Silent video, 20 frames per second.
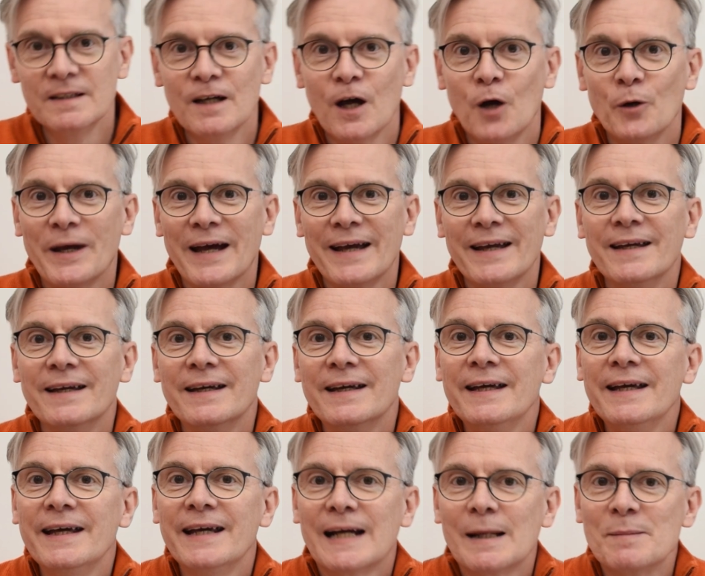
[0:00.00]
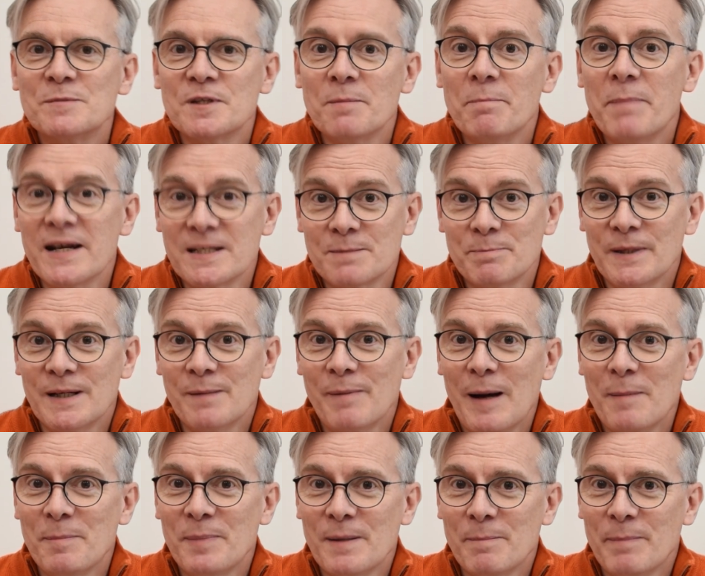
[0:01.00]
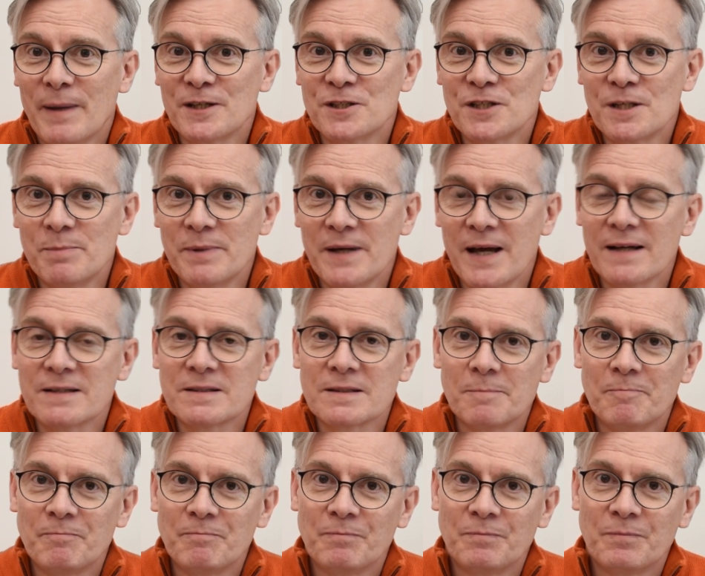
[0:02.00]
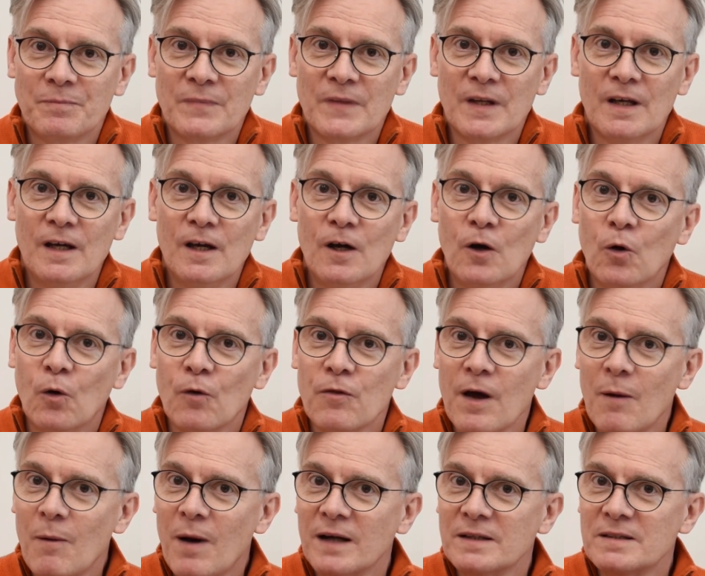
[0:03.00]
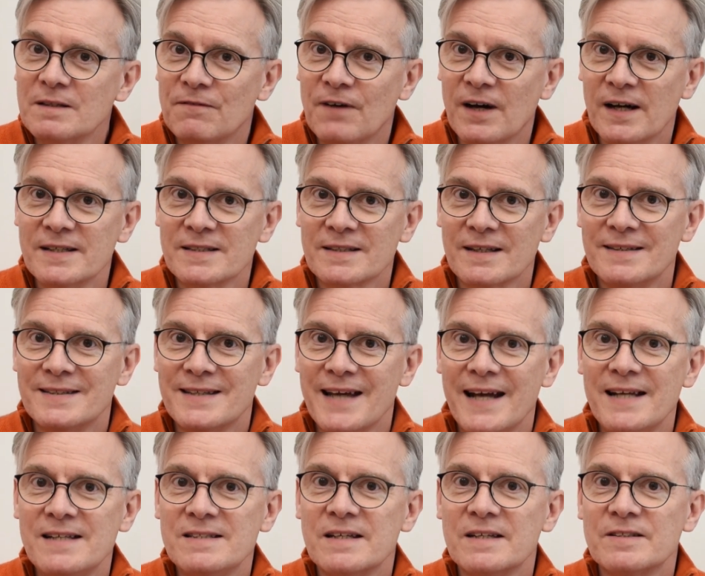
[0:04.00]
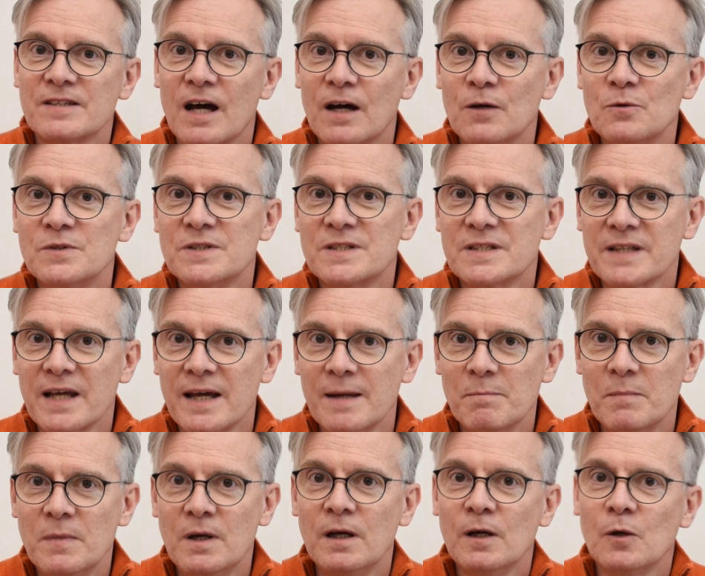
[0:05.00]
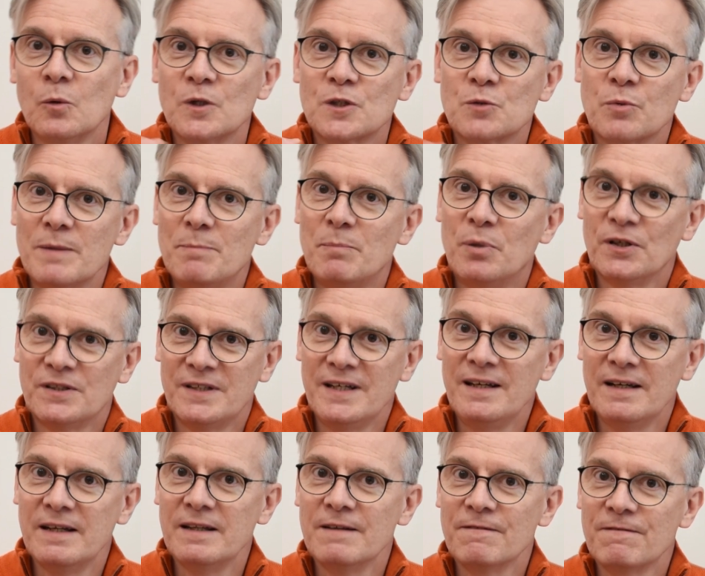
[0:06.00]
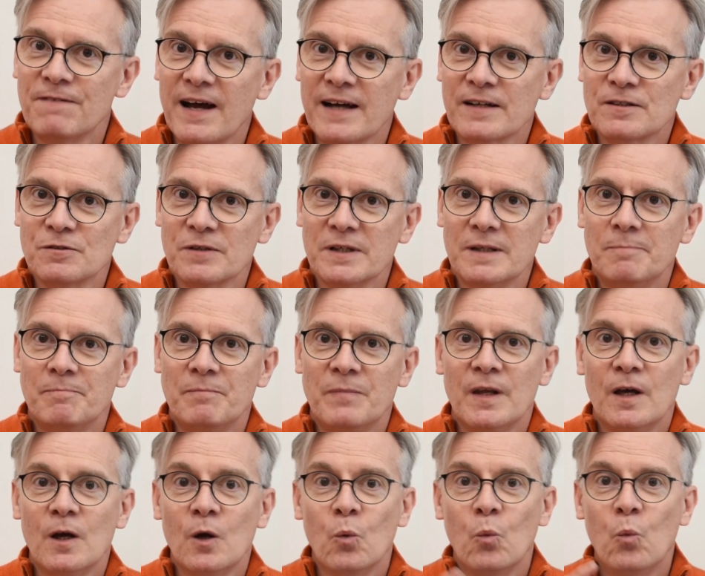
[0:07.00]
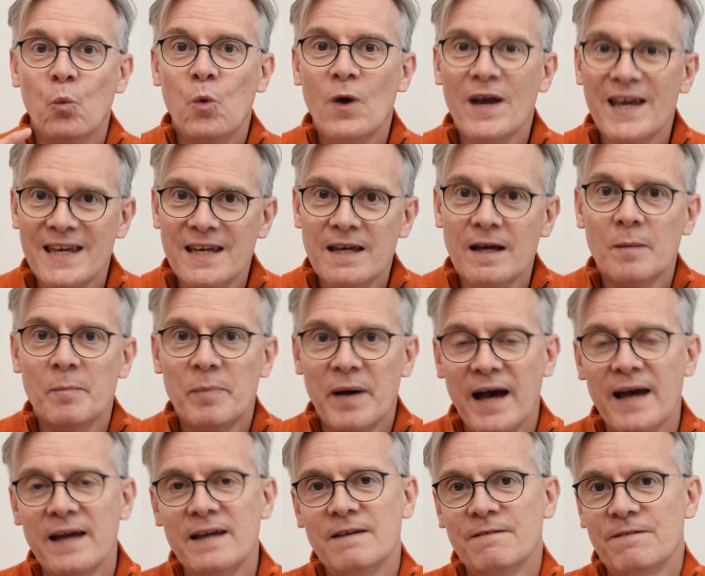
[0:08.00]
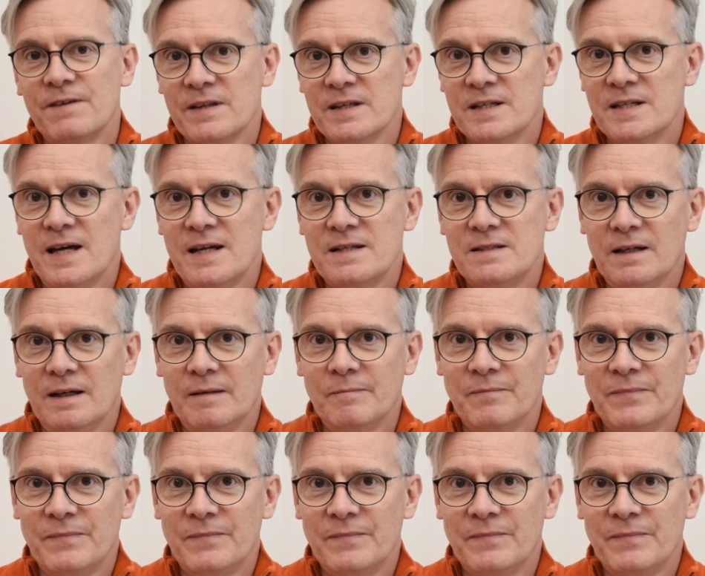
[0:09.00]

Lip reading: Okay, here comes the best bit about PitPat GPS. Although our device contains its own SIM, which we put in the factory, we pay for the data.